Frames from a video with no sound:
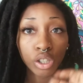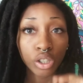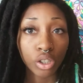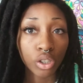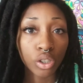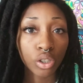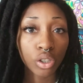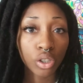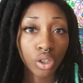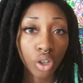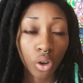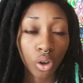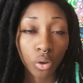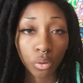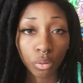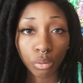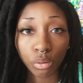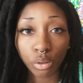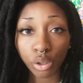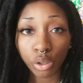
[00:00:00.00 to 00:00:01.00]

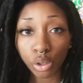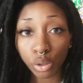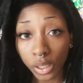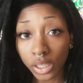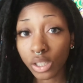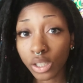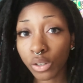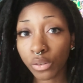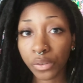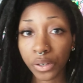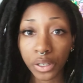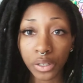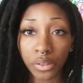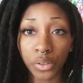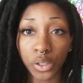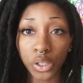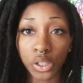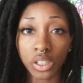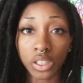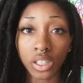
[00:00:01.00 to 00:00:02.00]
So dreads are very
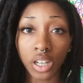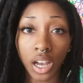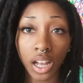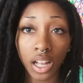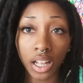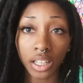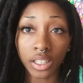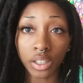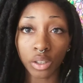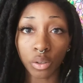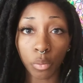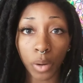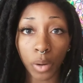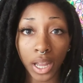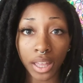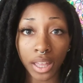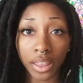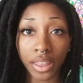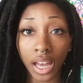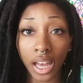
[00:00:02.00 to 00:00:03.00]
versatile in the
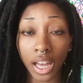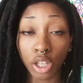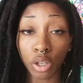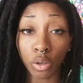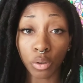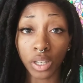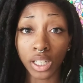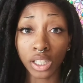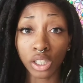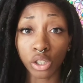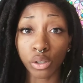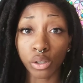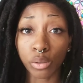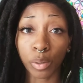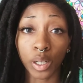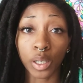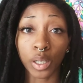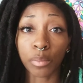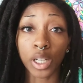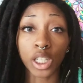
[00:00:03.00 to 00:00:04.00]
way that you can do
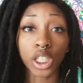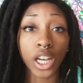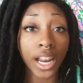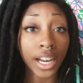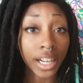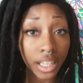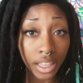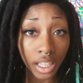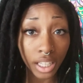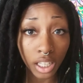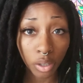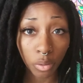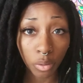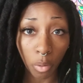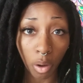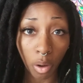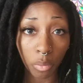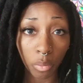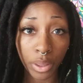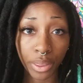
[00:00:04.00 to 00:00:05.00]
pretty much anything
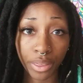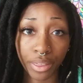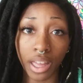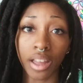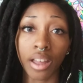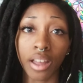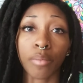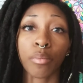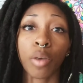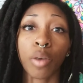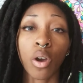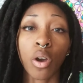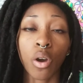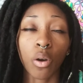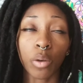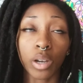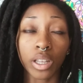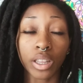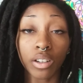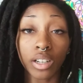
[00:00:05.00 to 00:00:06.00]
you want with them,
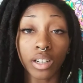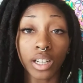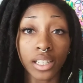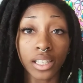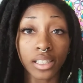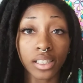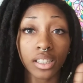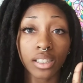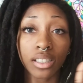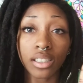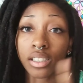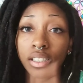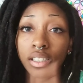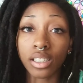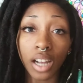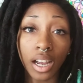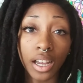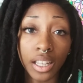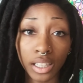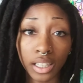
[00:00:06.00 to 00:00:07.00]
whether it's
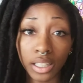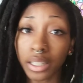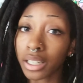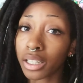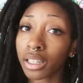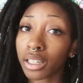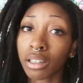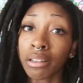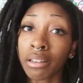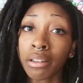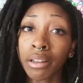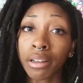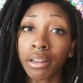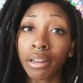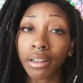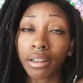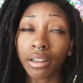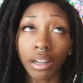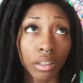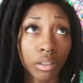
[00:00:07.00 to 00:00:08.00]
styling,
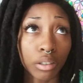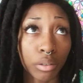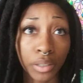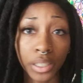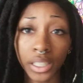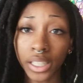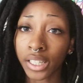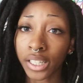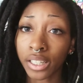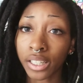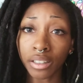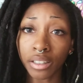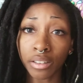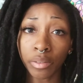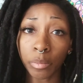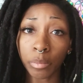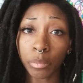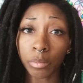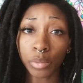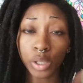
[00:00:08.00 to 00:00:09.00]

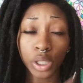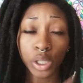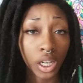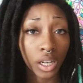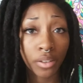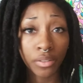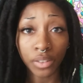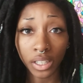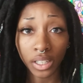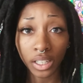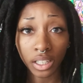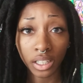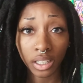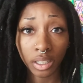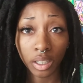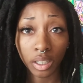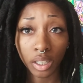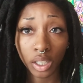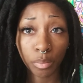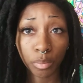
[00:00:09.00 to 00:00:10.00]
coloring,
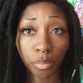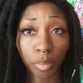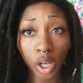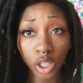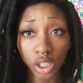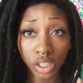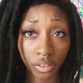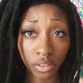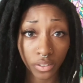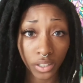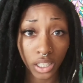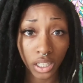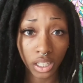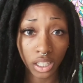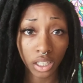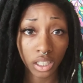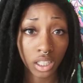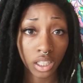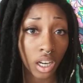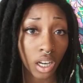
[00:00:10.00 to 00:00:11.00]
shaving parts of
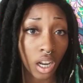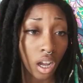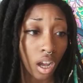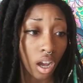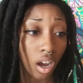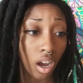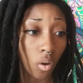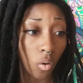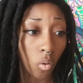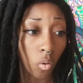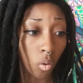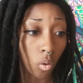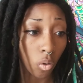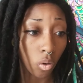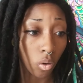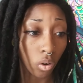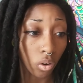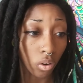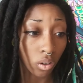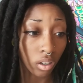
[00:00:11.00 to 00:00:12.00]
it,
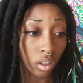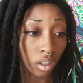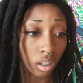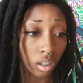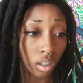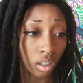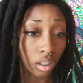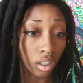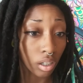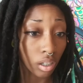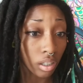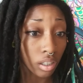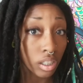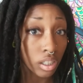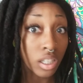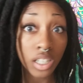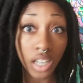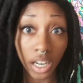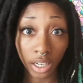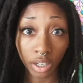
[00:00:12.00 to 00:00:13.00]
or
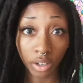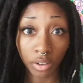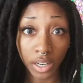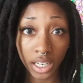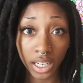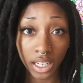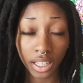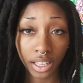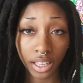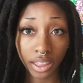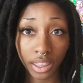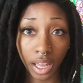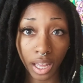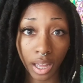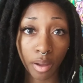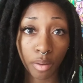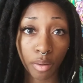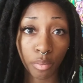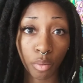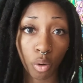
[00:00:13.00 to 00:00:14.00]
decorating
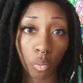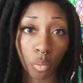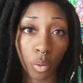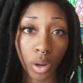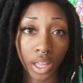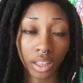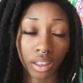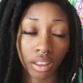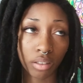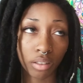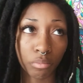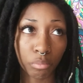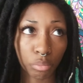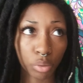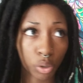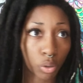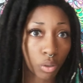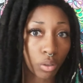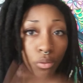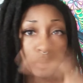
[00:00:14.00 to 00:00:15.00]
them with
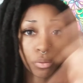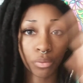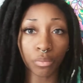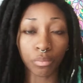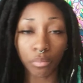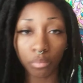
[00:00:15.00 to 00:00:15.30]
sort of